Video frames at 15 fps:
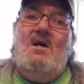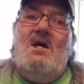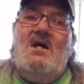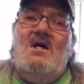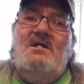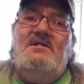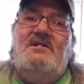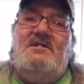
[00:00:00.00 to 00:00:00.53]

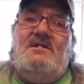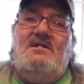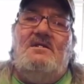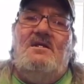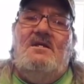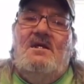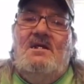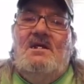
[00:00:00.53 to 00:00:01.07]
honey.
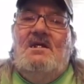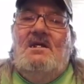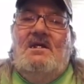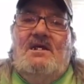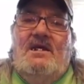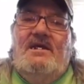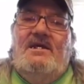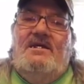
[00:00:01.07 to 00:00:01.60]

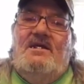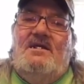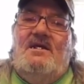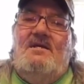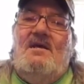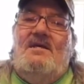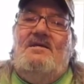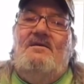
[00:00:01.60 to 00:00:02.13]

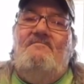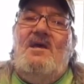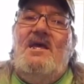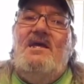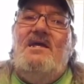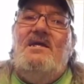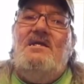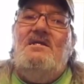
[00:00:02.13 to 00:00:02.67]
Uh,
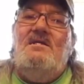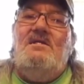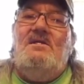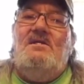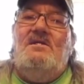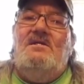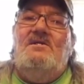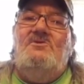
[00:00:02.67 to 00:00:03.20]

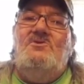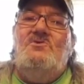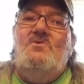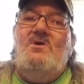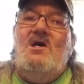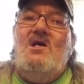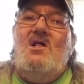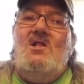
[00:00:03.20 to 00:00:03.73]

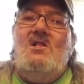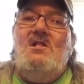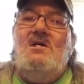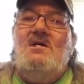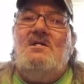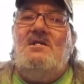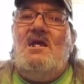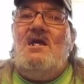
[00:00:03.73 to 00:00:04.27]

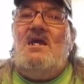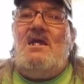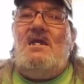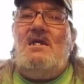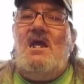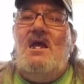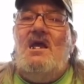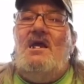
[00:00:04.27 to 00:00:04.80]

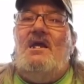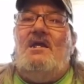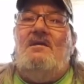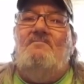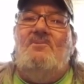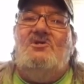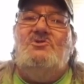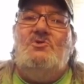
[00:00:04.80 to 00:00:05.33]

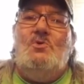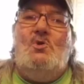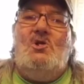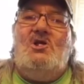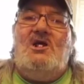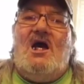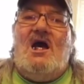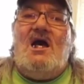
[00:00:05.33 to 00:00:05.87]
M-A-N-U-L-K-A,
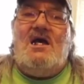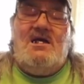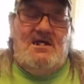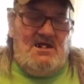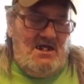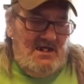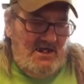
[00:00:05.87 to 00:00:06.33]
Manuka.